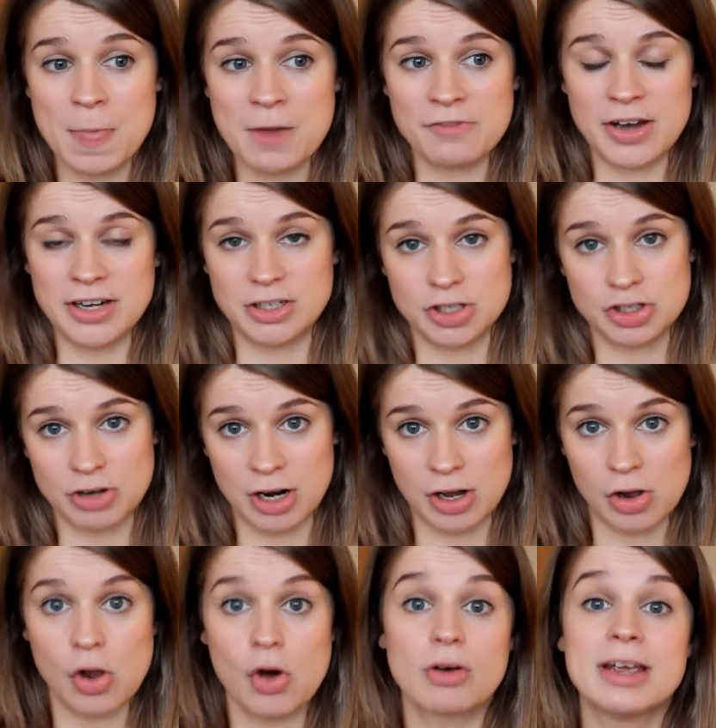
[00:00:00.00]
find it a
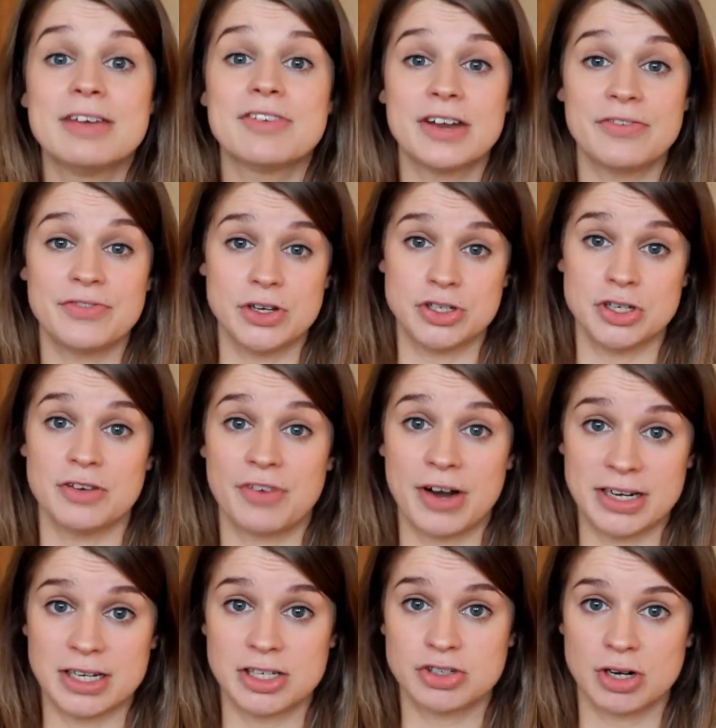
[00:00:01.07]
struggle, or even if you do
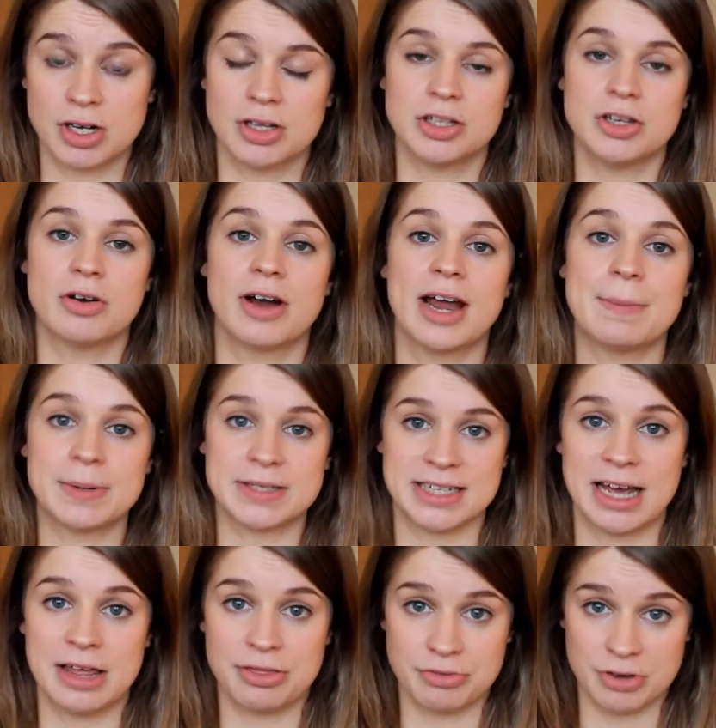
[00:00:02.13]
find it a struggle, you're able to
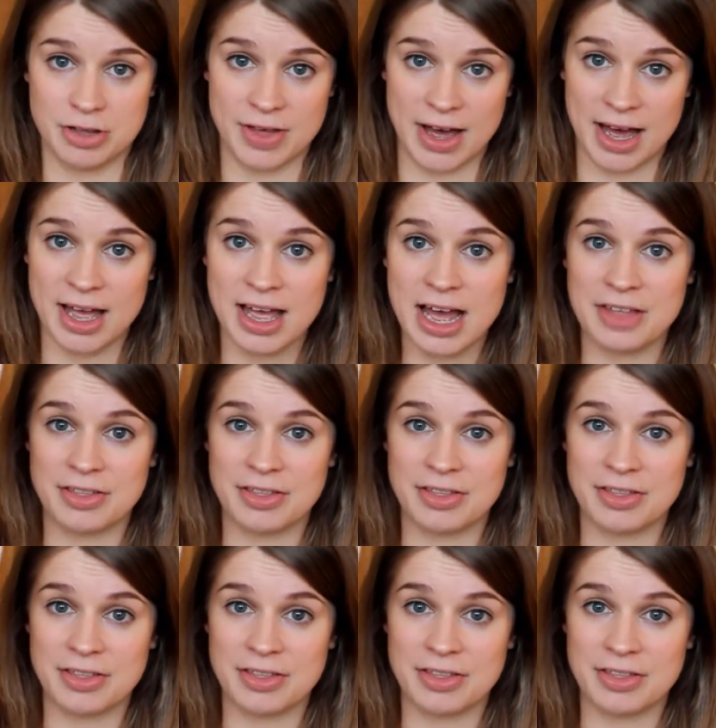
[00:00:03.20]
get through that,